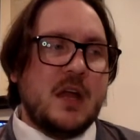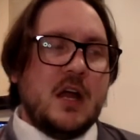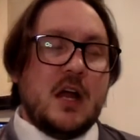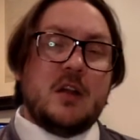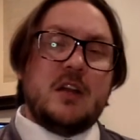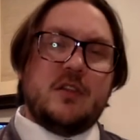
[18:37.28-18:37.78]

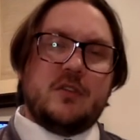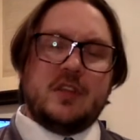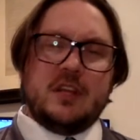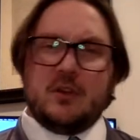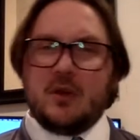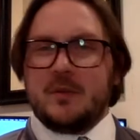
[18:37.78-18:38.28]
Another
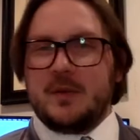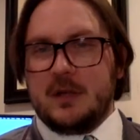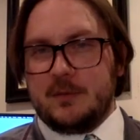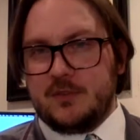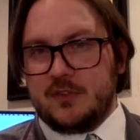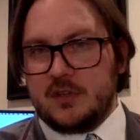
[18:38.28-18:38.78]
thing though
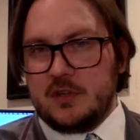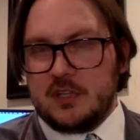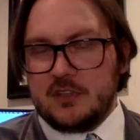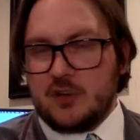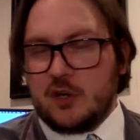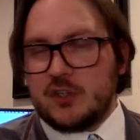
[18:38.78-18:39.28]
that
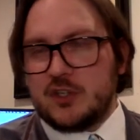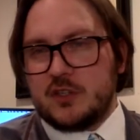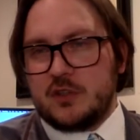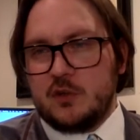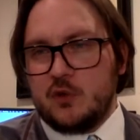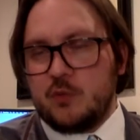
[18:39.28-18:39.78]
starts
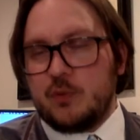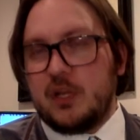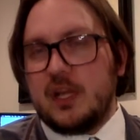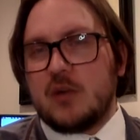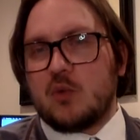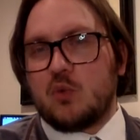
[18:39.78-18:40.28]
to
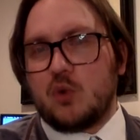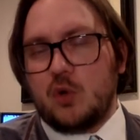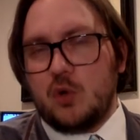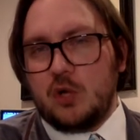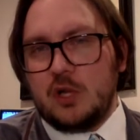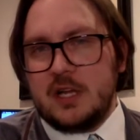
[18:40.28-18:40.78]
play a
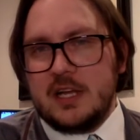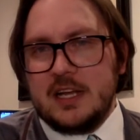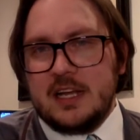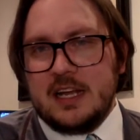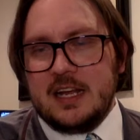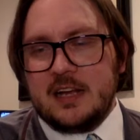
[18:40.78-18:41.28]
role
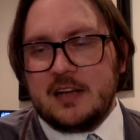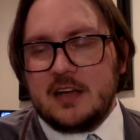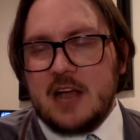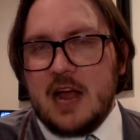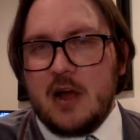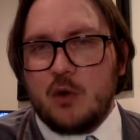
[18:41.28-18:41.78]
in
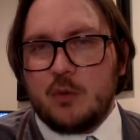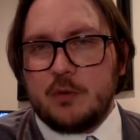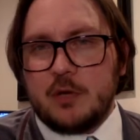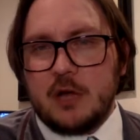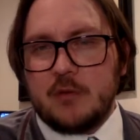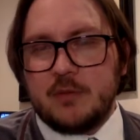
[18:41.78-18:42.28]
how
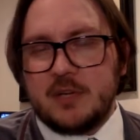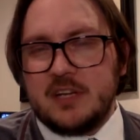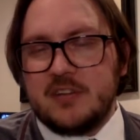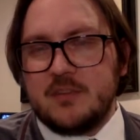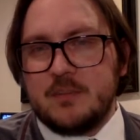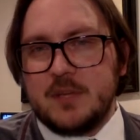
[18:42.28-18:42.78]

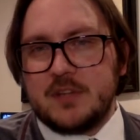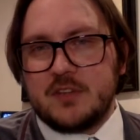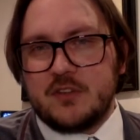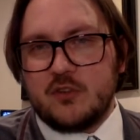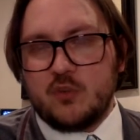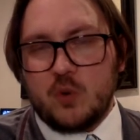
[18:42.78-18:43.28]
companies and
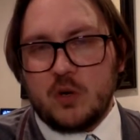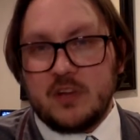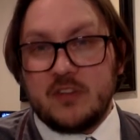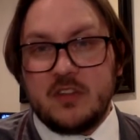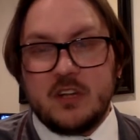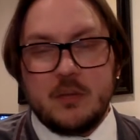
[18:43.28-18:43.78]
businesses work
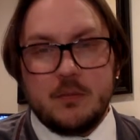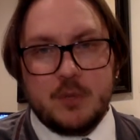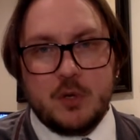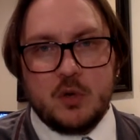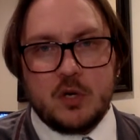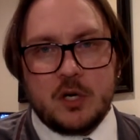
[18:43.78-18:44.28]
is the
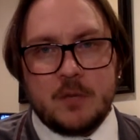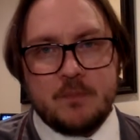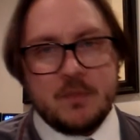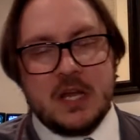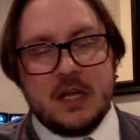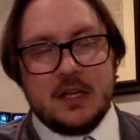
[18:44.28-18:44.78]
computer.
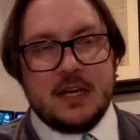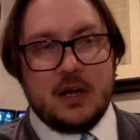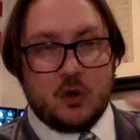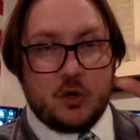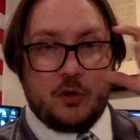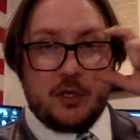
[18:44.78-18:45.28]
Now,
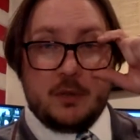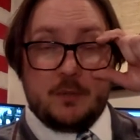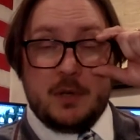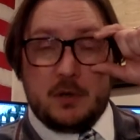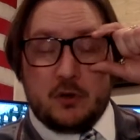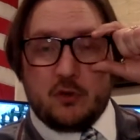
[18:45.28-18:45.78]
early
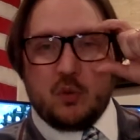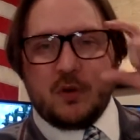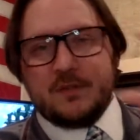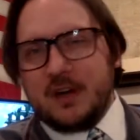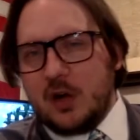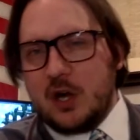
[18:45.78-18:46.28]
computers were
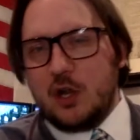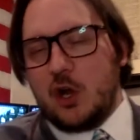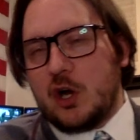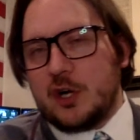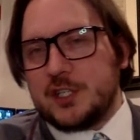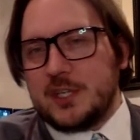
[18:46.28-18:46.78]
very
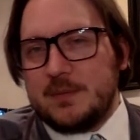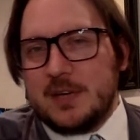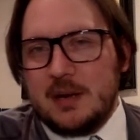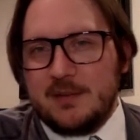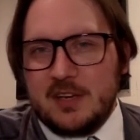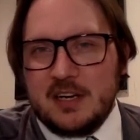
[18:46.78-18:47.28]
large.
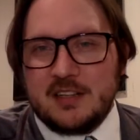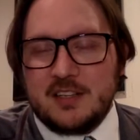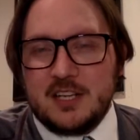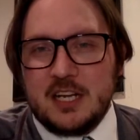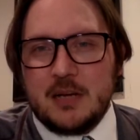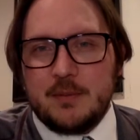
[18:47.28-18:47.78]
Sometimes they'd have to
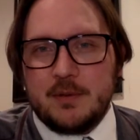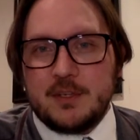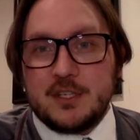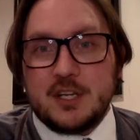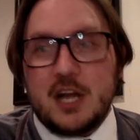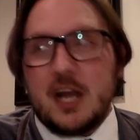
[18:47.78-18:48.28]
take up
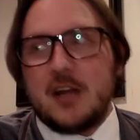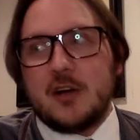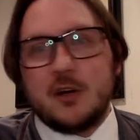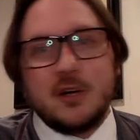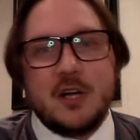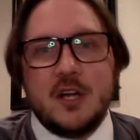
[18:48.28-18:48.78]

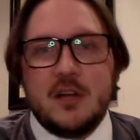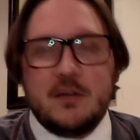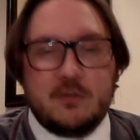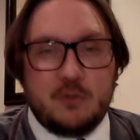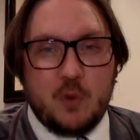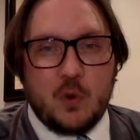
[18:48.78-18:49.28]
entire
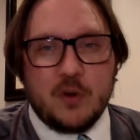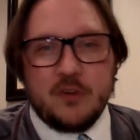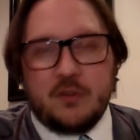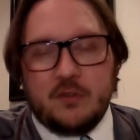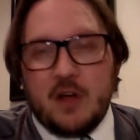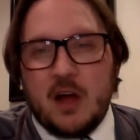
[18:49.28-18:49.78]
floors
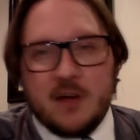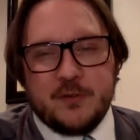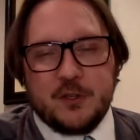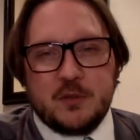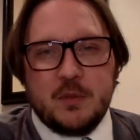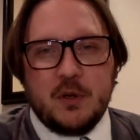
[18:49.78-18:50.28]
of
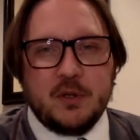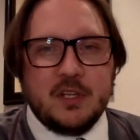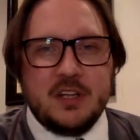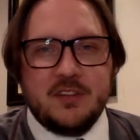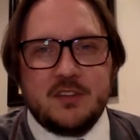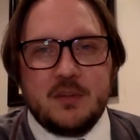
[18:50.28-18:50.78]
office
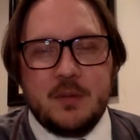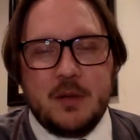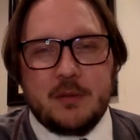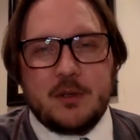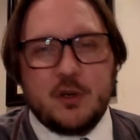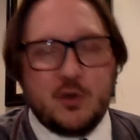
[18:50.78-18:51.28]
buildings to be
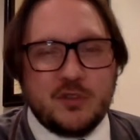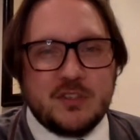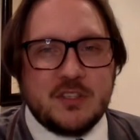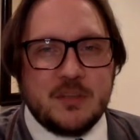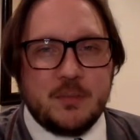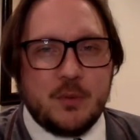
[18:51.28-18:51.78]
able to do
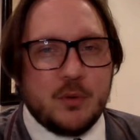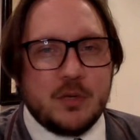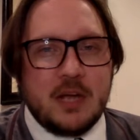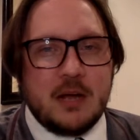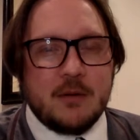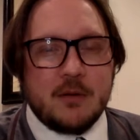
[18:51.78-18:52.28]
simple
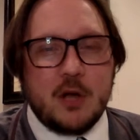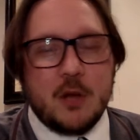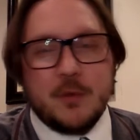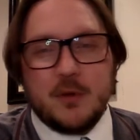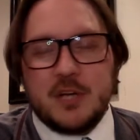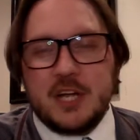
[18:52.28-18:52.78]

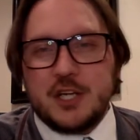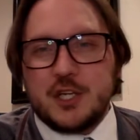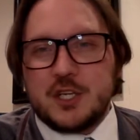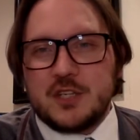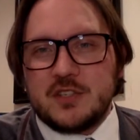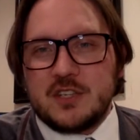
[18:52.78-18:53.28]

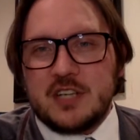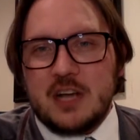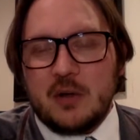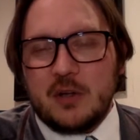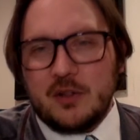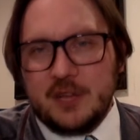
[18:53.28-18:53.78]
computations and
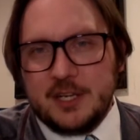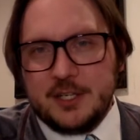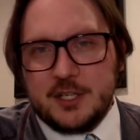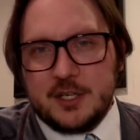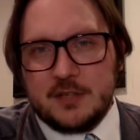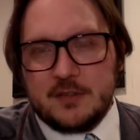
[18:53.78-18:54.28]

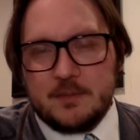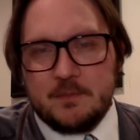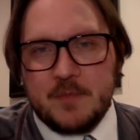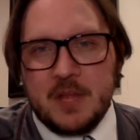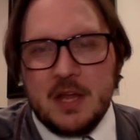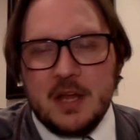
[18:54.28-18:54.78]
calculations.
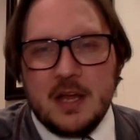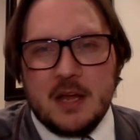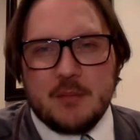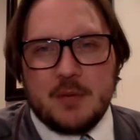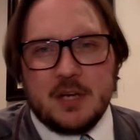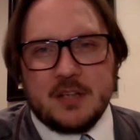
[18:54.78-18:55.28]

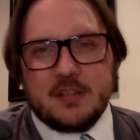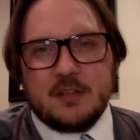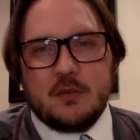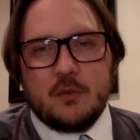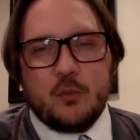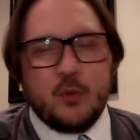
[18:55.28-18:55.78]
But
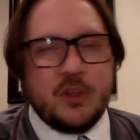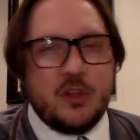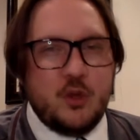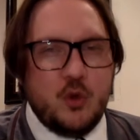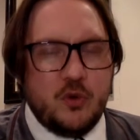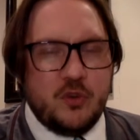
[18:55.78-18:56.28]
with
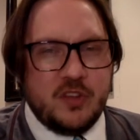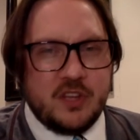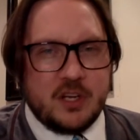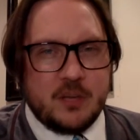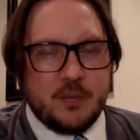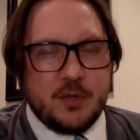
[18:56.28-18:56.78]
using the
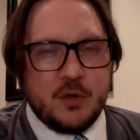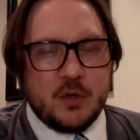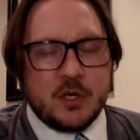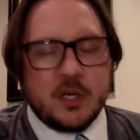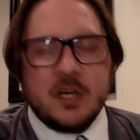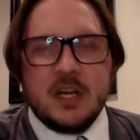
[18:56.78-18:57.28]

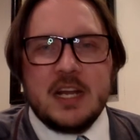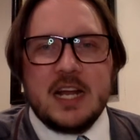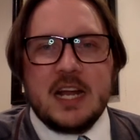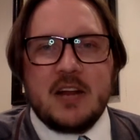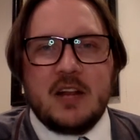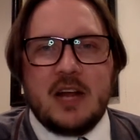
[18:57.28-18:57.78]
computer, it
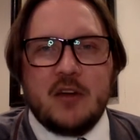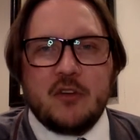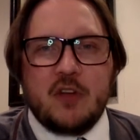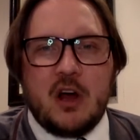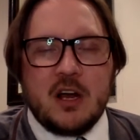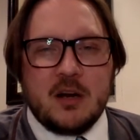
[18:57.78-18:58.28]
allows
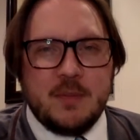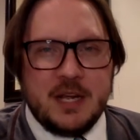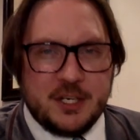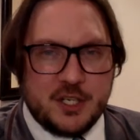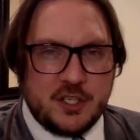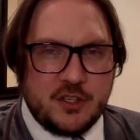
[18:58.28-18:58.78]

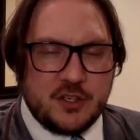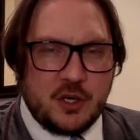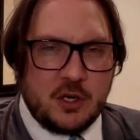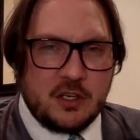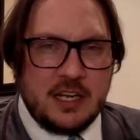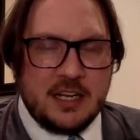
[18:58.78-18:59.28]
automation to
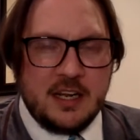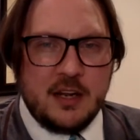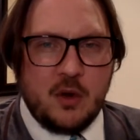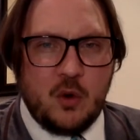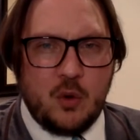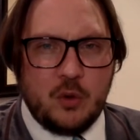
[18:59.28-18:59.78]
start taking
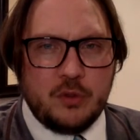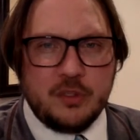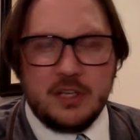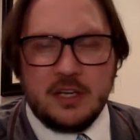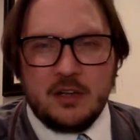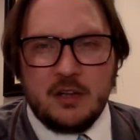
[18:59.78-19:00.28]
hold
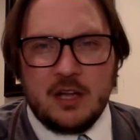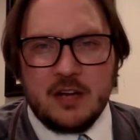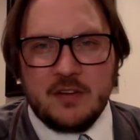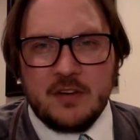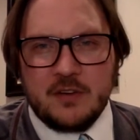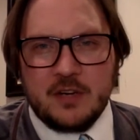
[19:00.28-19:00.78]
in a lot of
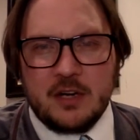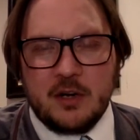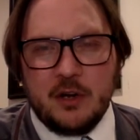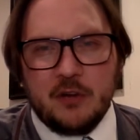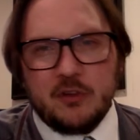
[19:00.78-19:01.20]
different areas.